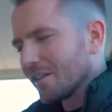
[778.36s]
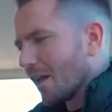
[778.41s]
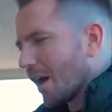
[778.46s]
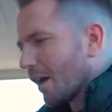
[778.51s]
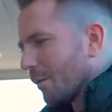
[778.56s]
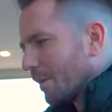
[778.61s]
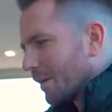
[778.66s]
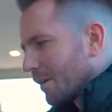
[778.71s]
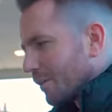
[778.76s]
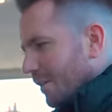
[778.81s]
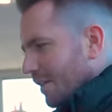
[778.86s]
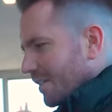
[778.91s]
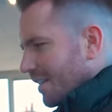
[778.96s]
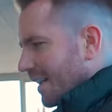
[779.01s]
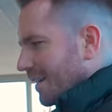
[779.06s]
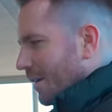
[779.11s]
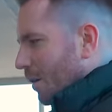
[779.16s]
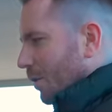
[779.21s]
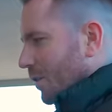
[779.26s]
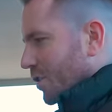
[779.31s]
are like because the
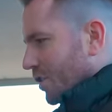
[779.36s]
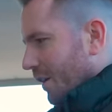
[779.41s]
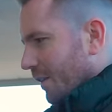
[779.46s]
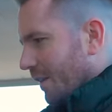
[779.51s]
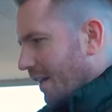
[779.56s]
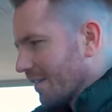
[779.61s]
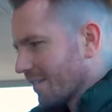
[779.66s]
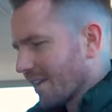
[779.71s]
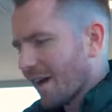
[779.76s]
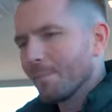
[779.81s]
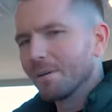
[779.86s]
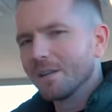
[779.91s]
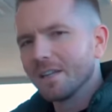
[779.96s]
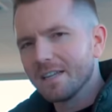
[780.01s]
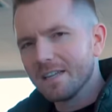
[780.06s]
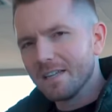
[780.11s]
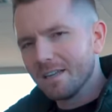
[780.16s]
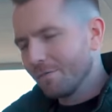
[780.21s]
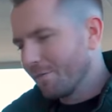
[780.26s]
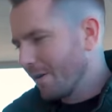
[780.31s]
technology on this, I
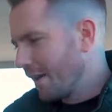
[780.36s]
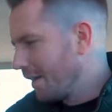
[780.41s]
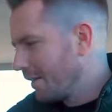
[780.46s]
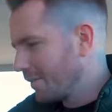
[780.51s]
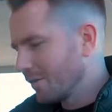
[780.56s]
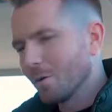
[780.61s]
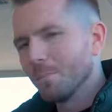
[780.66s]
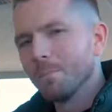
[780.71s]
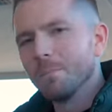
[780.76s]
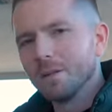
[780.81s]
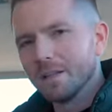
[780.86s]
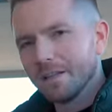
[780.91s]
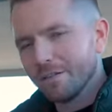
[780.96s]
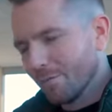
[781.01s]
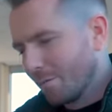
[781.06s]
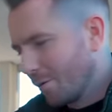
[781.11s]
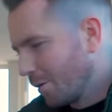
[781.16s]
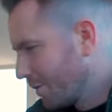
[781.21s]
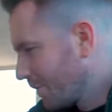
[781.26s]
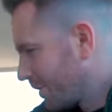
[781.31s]
believe, is
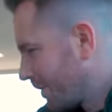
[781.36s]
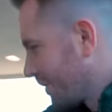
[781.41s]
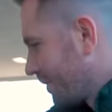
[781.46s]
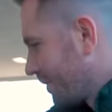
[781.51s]
unbelievable.